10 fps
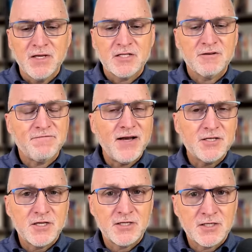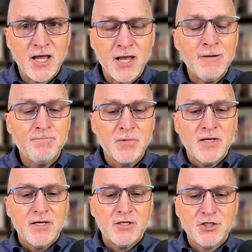Suffice to say,
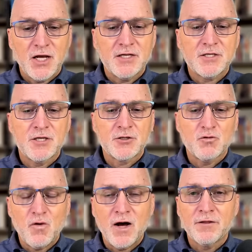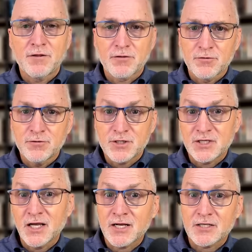Genesis 1 through
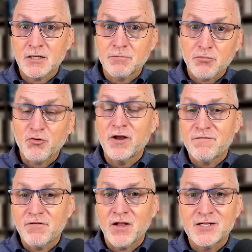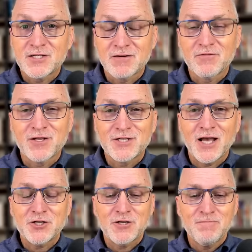6, the pre-flood
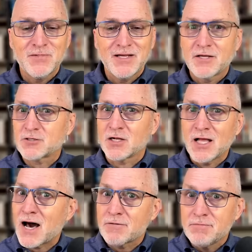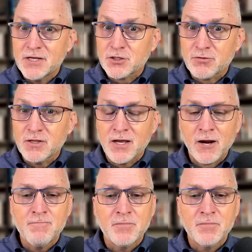civilization, there's a lot of mystery there.